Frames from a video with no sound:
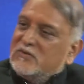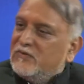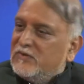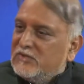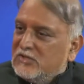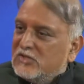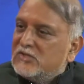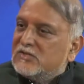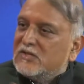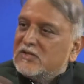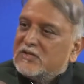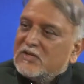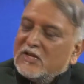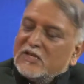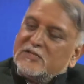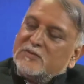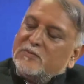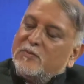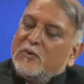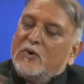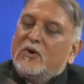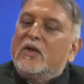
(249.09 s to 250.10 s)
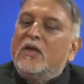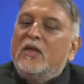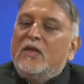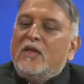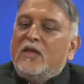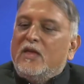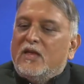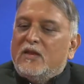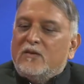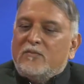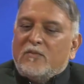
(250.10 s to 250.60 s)
which is a textbook
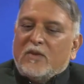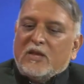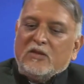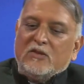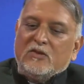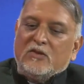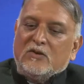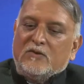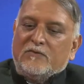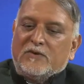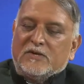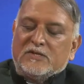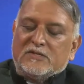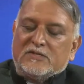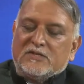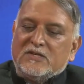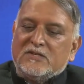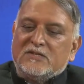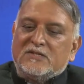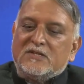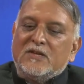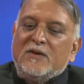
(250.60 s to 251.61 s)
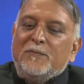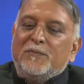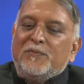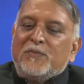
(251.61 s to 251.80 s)
in many universities,